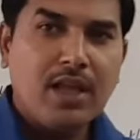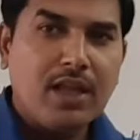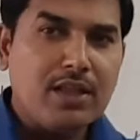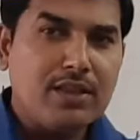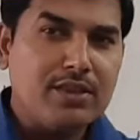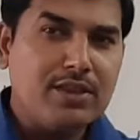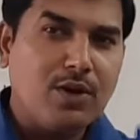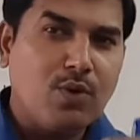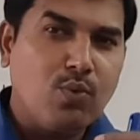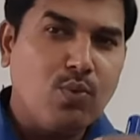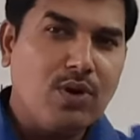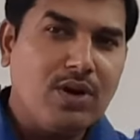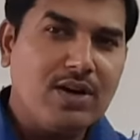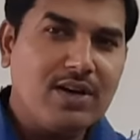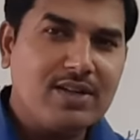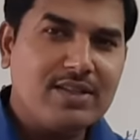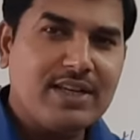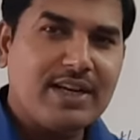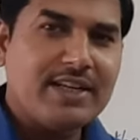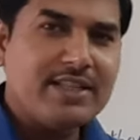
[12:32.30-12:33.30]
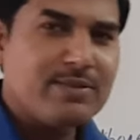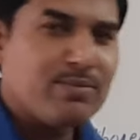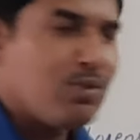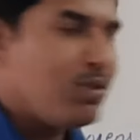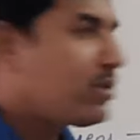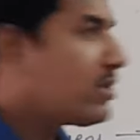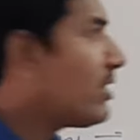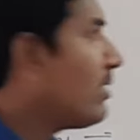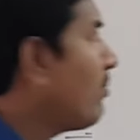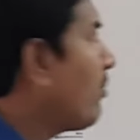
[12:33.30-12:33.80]
The word that is
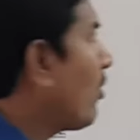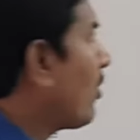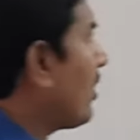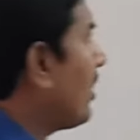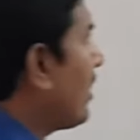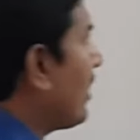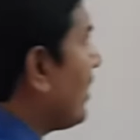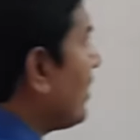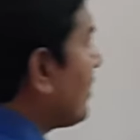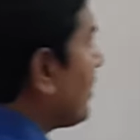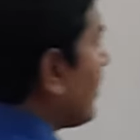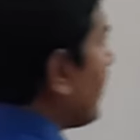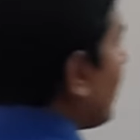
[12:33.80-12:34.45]
most important is